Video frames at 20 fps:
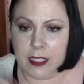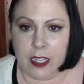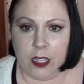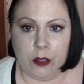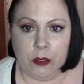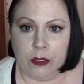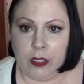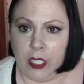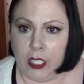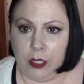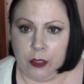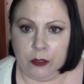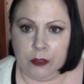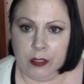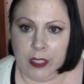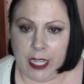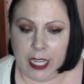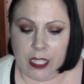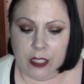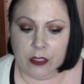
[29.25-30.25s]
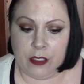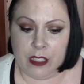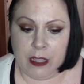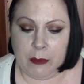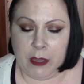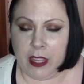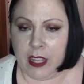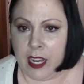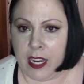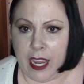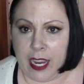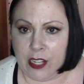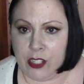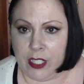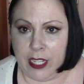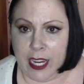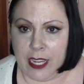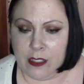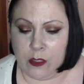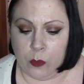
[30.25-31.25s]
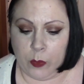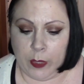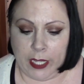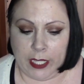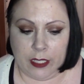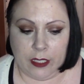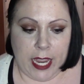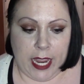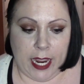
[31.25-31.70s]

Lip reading: I only use candles, something that actually has a wick.